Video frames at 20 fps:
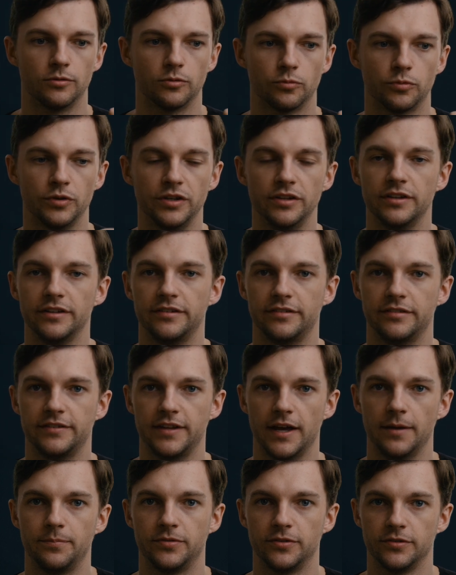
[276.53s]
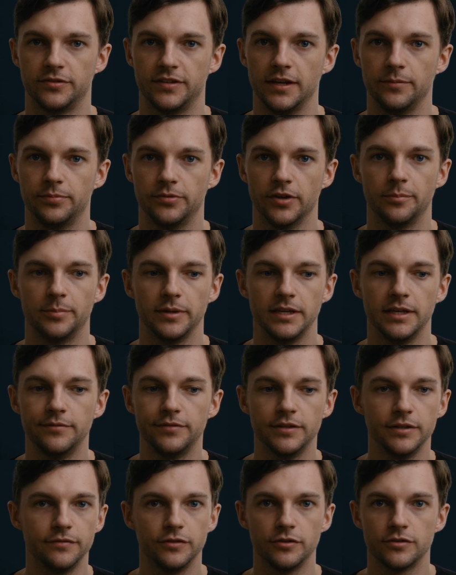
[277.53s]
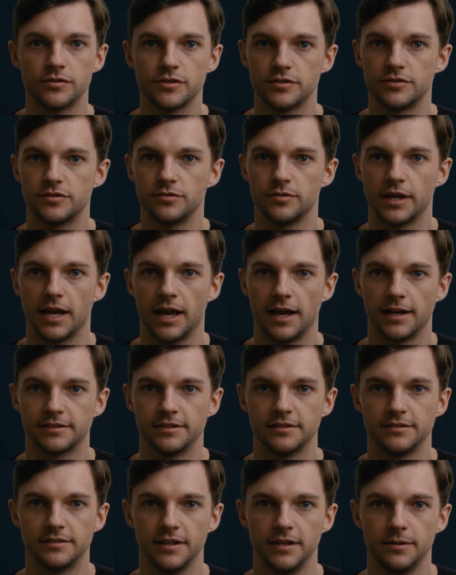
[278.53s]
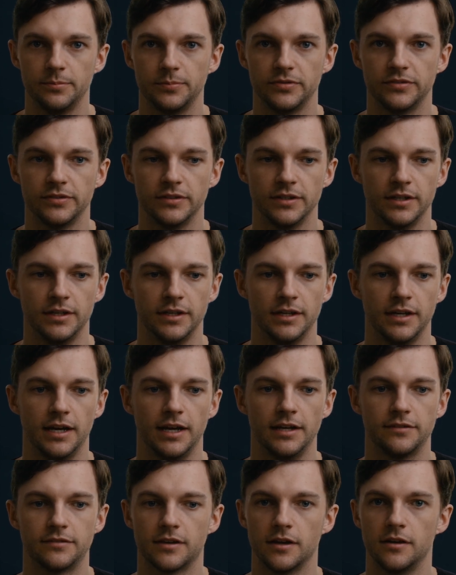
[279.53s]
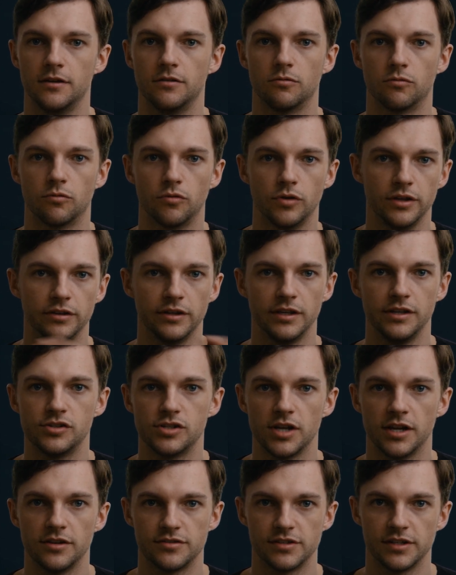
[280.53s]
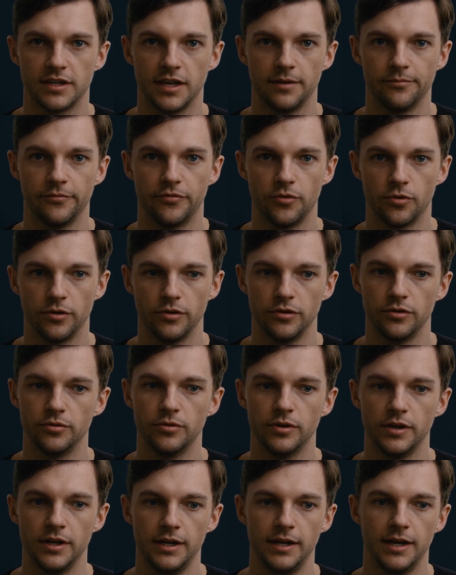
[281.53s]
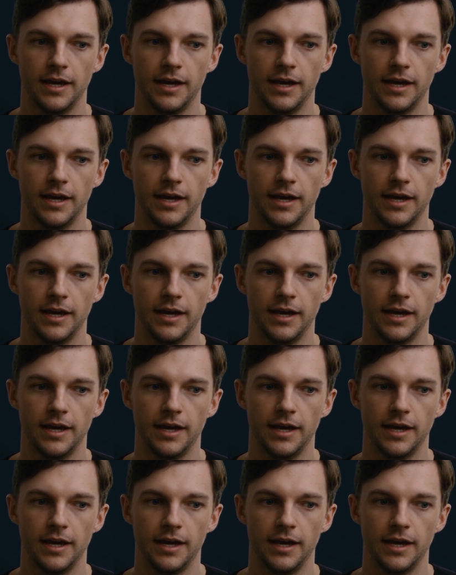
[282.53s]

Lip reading: Really steps your tapes up. Even if you're just doing acting tapes, it's gonna really change the game for you.